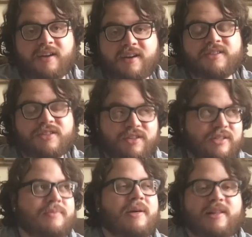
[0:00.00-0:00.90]

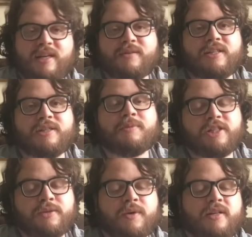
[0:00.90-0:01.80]
Excuse my language, but
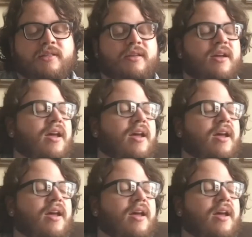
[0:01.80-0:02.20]
she was.